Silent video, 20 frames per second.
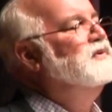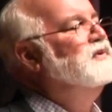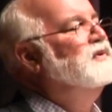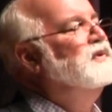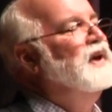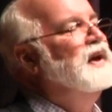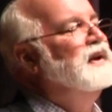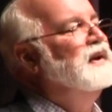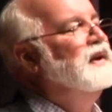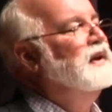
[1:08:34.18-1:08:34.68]

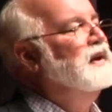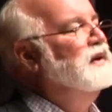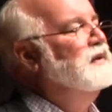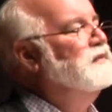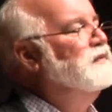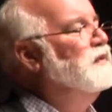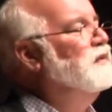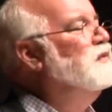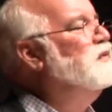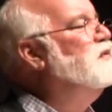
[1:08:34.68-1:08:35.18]
settling
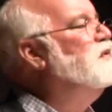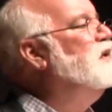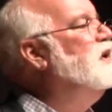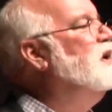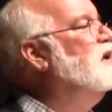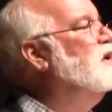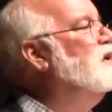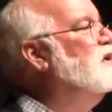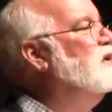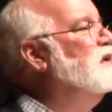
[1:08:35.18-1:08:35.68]
for
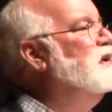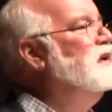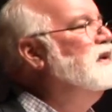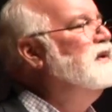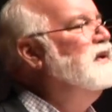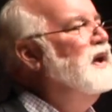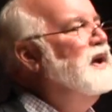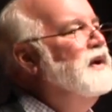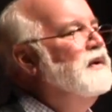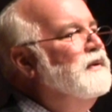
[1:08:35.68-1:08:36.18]
fear and
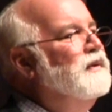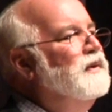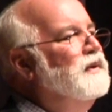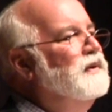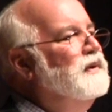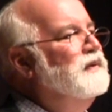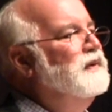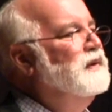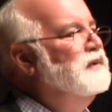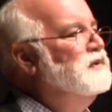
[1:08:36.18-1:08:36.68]
terror
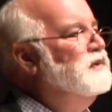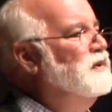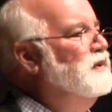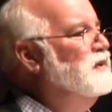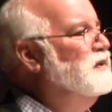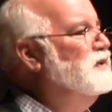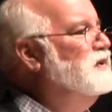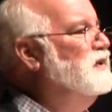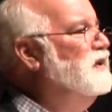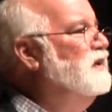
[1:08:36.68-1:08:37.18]
in the
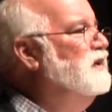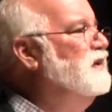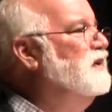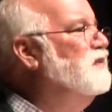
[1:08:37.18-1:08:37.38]
church and